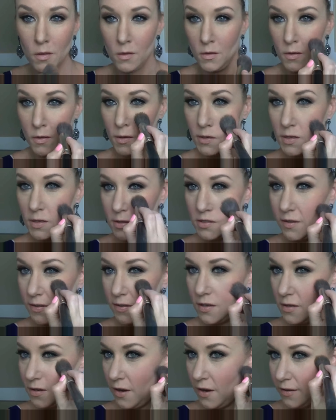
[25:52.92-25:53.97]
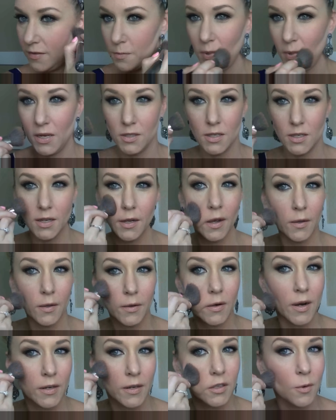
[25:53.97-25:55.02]
That's just a nice peachy color,
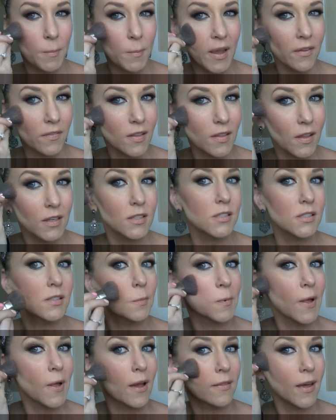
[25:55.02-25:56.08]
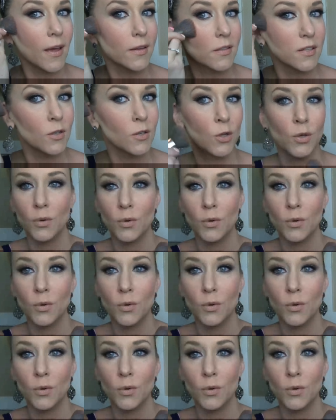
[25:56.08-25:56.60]
and you basically just apply that to